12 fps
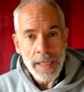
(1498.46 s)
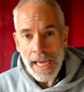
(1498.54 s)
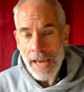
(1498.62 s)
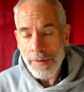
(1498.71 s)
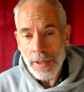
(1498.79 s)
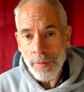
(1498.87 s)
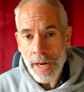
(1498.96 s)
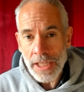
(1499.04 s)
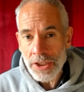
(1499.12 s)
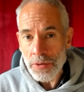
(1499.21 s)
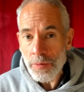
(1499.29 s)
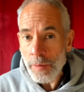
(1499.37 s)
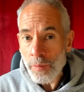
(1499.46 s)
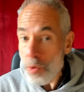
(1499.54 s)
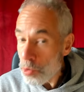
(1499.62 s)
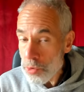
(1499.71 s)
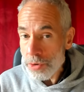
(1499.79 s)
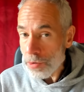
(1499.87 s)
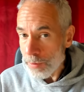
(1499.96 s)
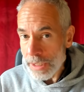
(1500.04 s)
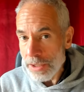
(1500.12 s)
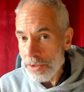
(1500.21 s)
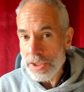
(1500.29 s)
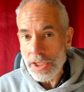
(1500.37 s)
we gave it away as a reward, or
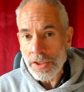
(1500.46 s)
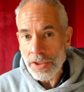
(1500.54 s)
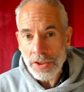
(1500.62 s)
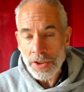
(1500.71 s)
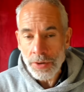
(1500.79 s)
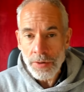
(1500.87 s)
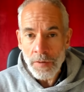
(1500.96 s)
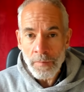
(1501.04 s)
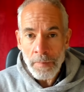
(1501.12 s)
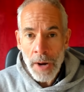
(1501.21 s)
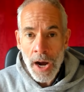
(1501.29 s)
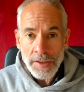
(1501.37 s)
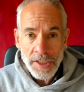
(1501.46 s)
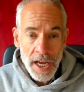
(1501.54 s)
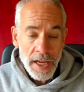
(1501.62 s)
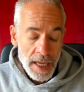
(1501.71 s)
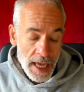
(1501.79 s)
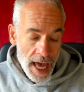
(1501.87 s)
we used it as a tool of barter,